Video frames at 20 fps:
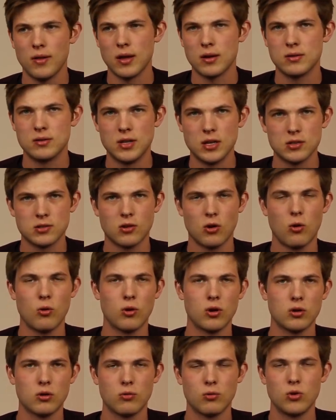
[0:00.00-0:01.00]
like
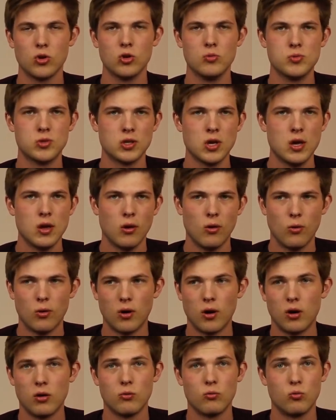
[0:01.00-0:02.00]
Discord groups
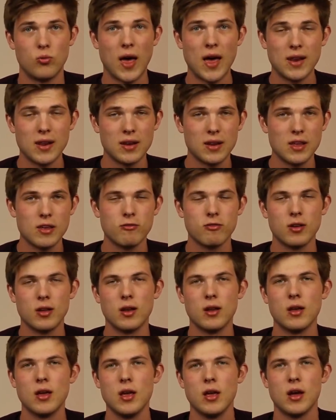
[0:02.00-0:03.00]
or Reddit
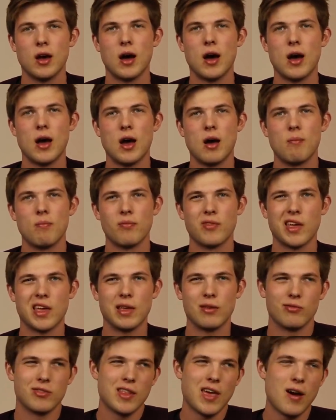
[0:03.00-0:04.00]
even.
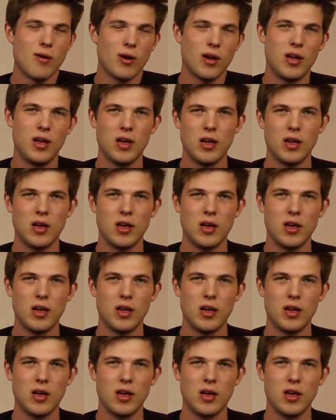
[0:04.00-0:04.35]
Now,